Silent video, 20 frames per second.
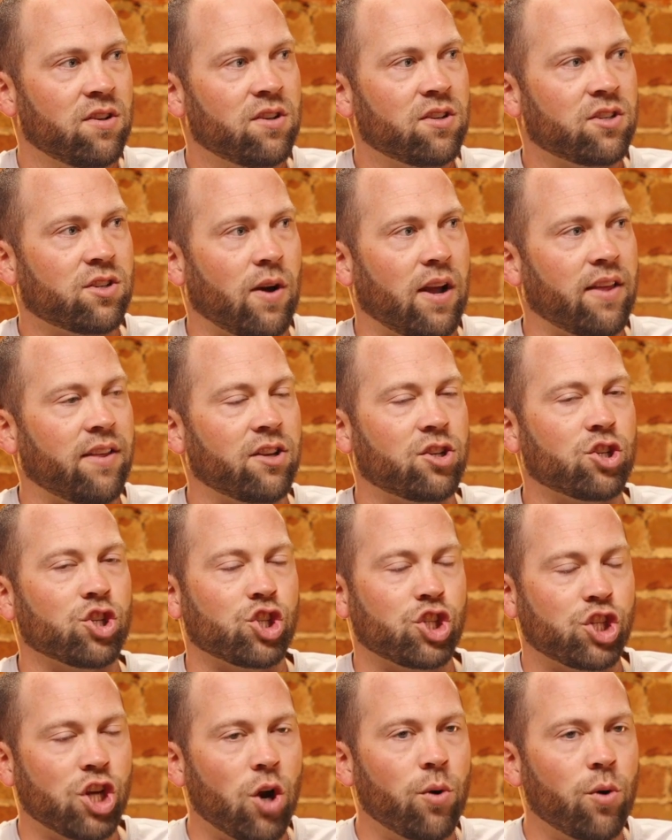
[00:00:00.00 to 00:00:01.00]
So I think
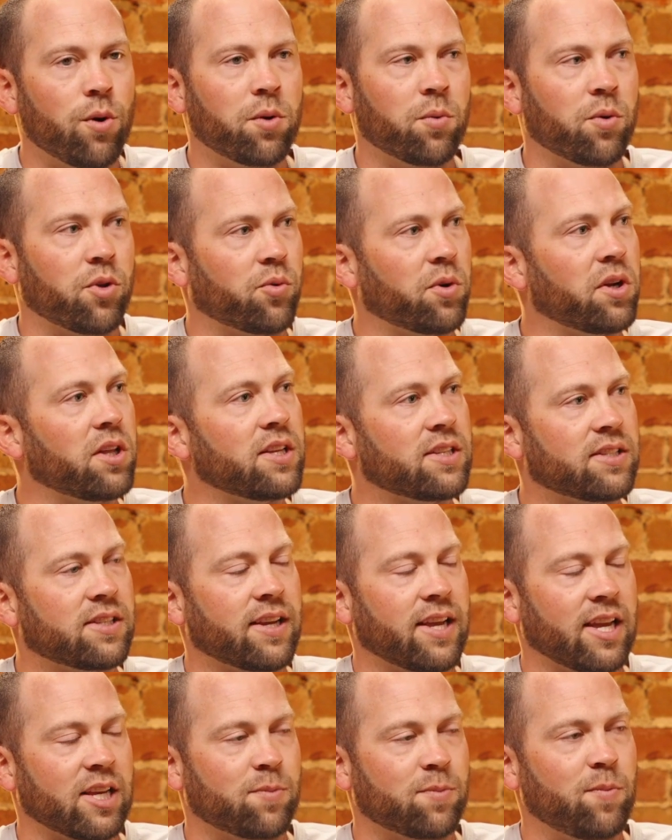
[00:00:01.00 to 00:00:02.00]
just go in with
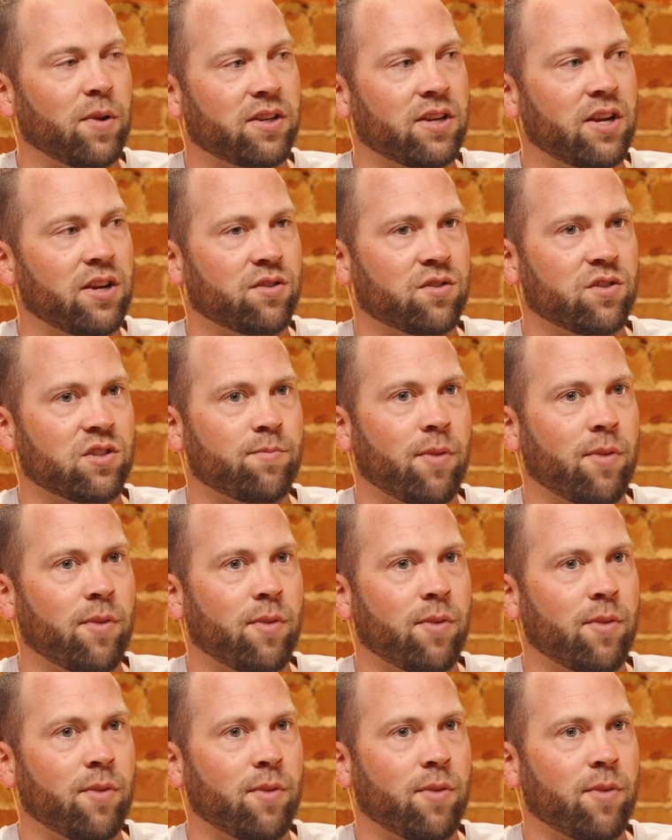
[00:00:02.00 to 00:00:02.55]
realistic expectations